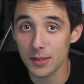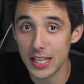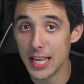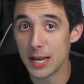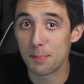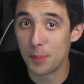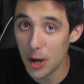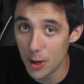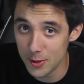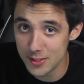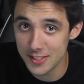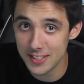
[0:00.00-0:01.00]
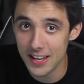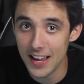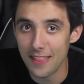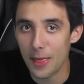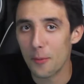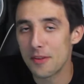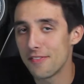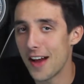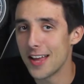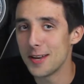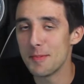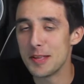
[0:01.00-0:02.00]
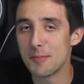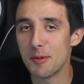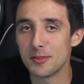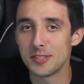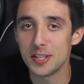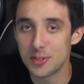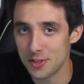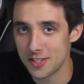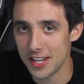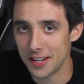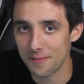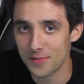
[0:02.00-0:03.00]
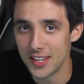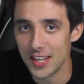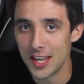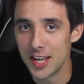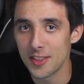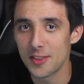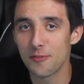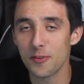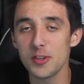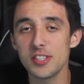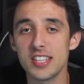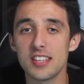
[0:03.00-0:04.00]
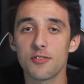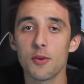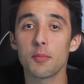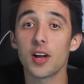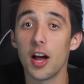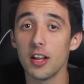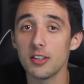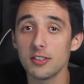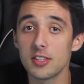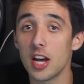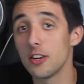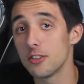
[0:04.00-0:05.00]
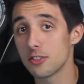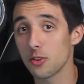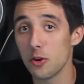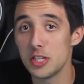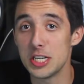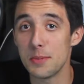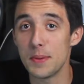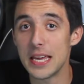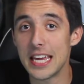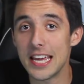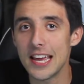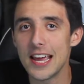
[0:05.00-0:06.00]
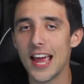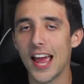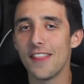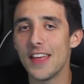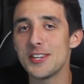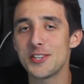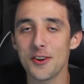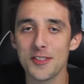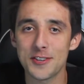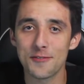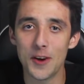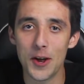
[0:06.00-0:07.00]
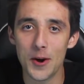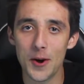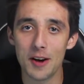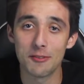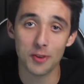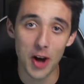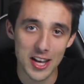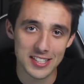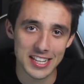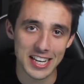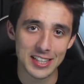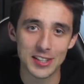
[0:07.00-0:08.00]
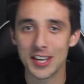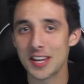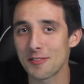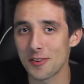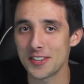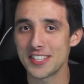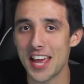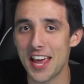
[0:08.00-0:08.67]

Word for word: related posts that we find to be the most interesting. The first is from colors underscore GP, and they share this photo of Rossi looking for his